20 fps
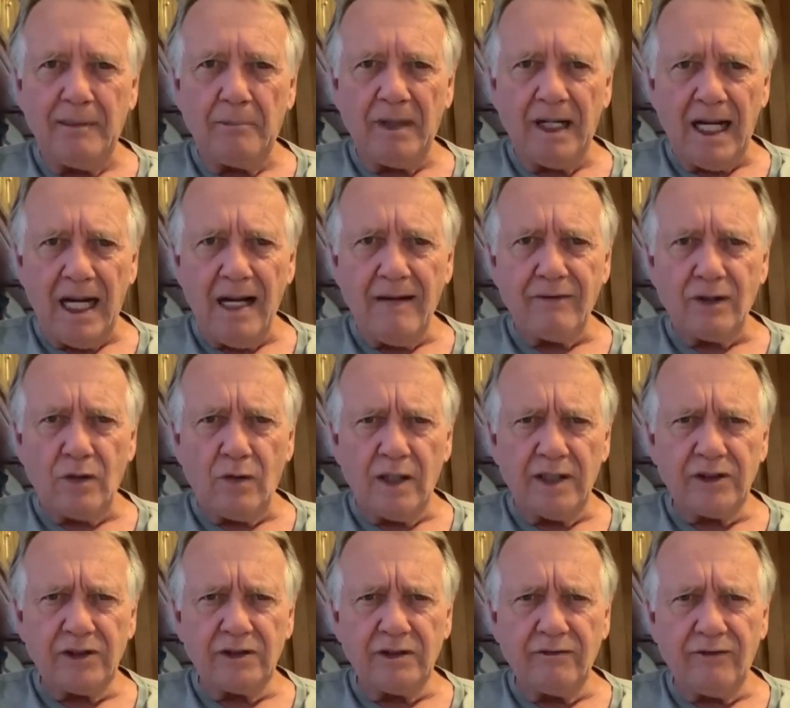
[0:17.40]
But I have a
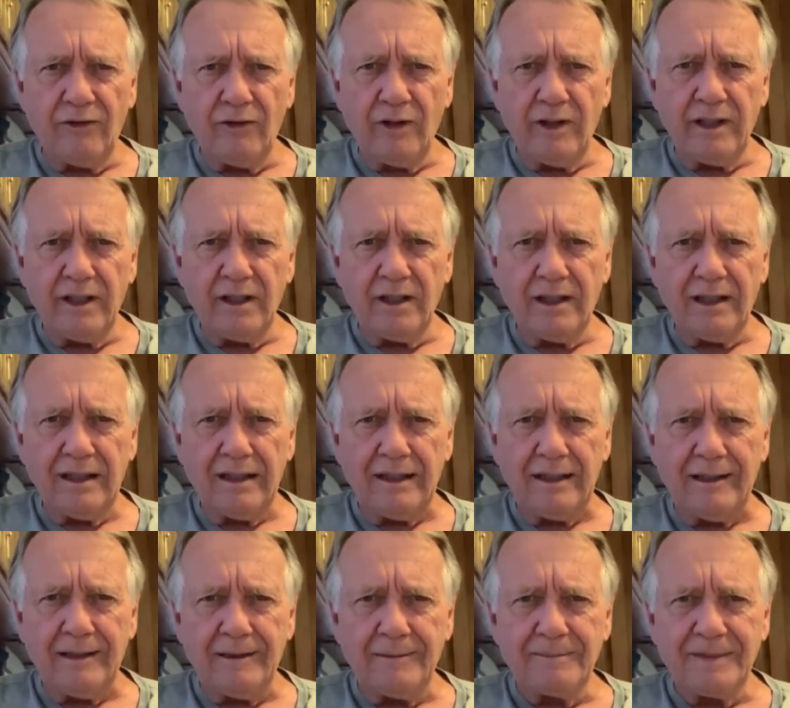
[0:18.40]
question for you.
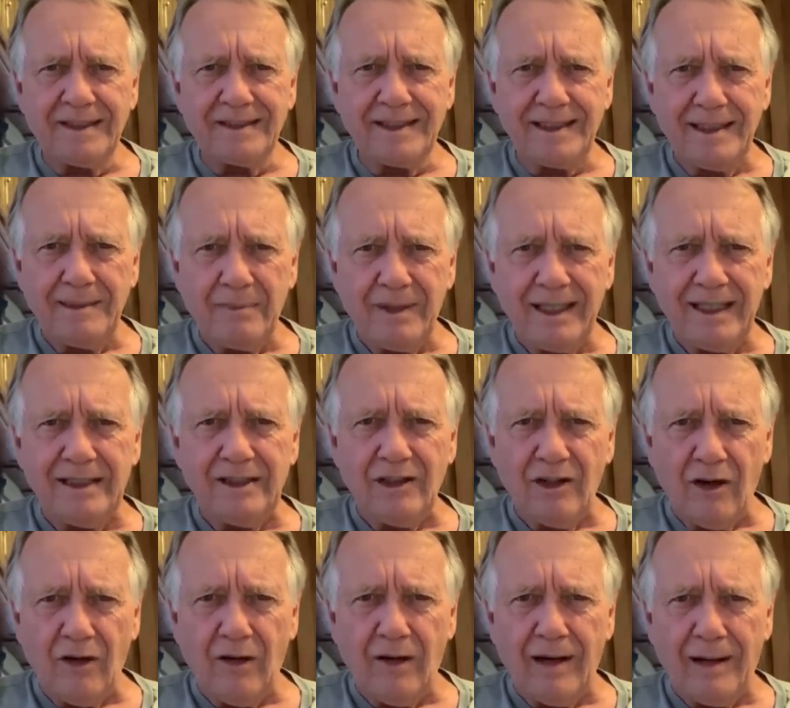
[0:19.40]
Uh, does anybody
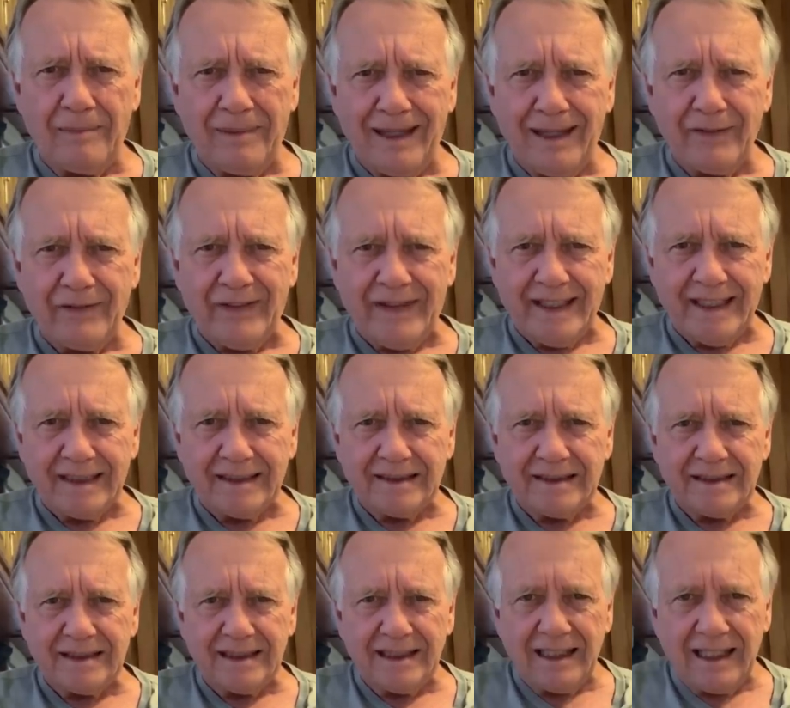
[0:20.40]
know about
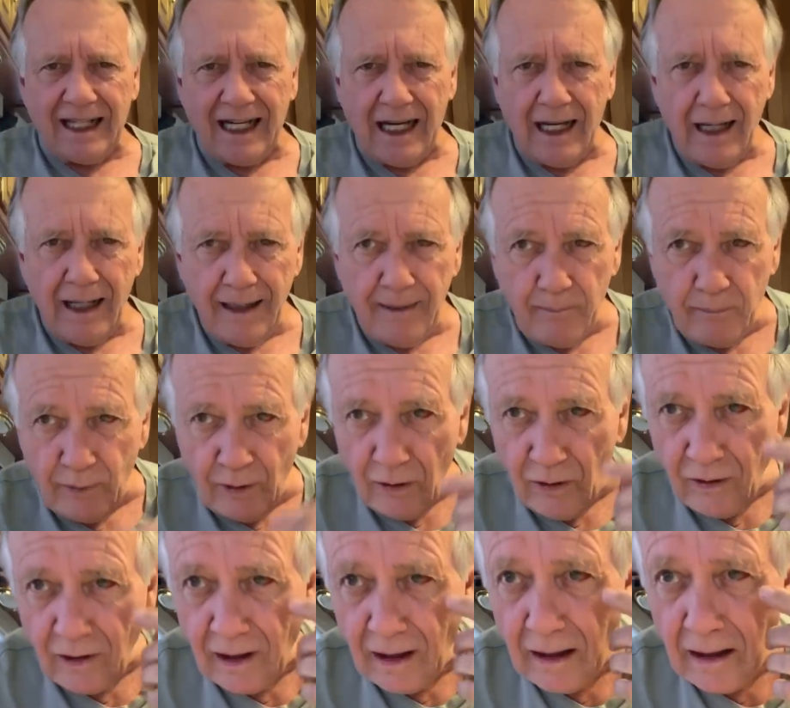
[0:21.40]
this? I
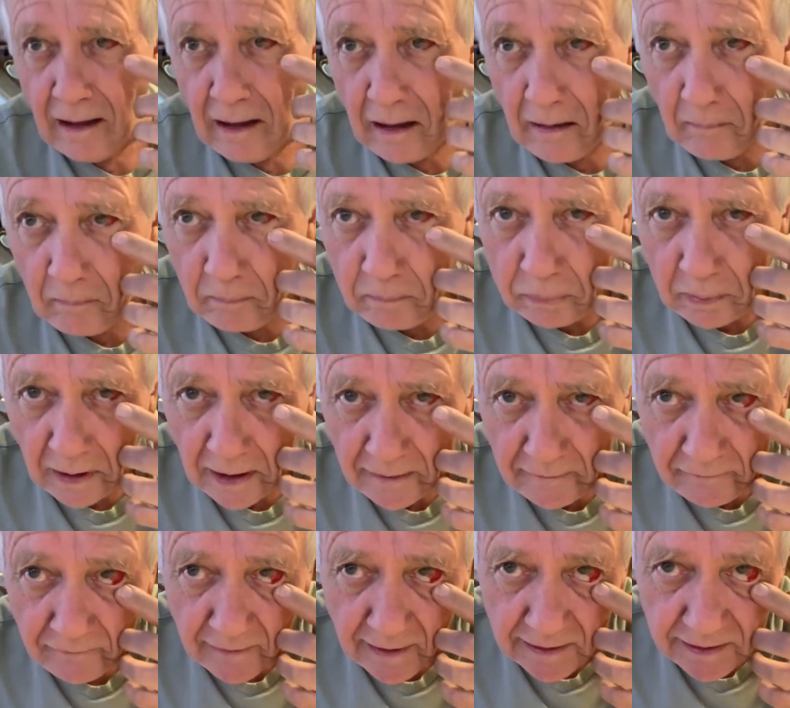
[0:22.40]
broke a
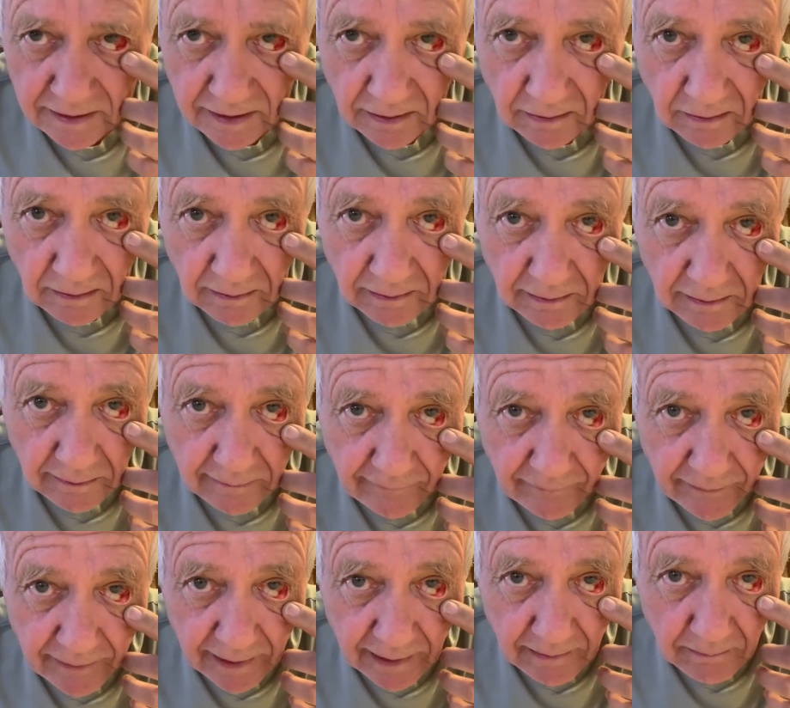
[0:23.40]
blood vessel
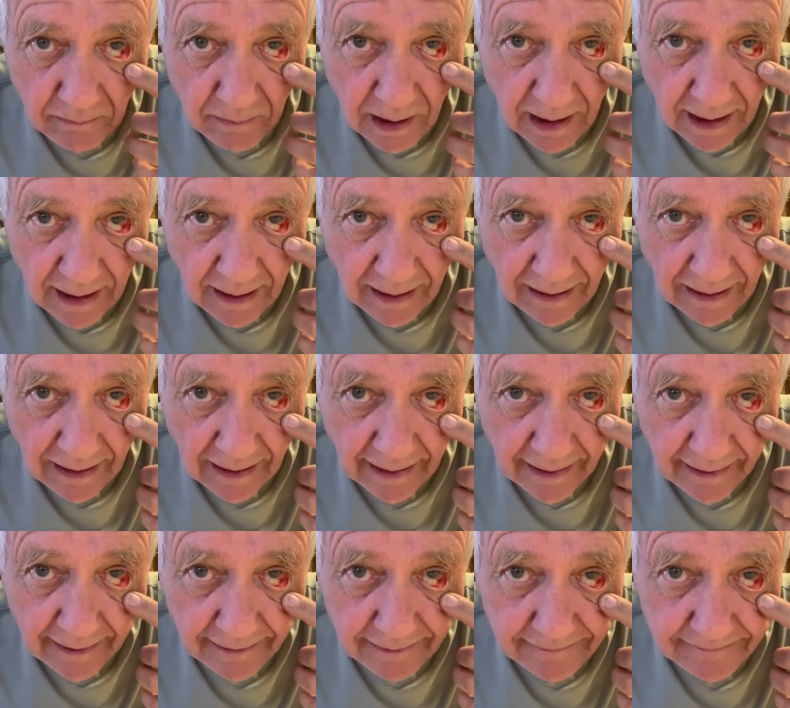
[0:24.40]
in my
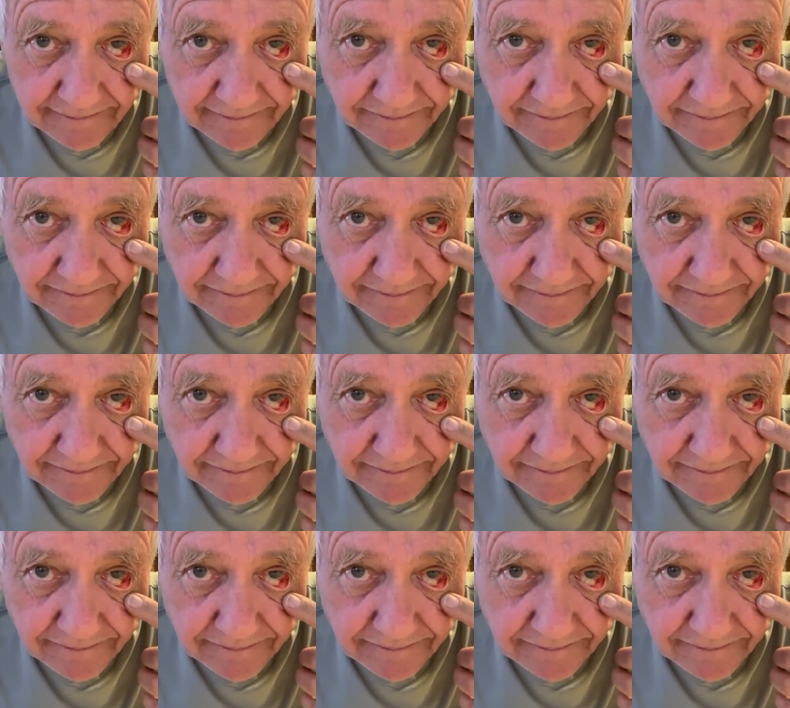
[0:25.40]
eye.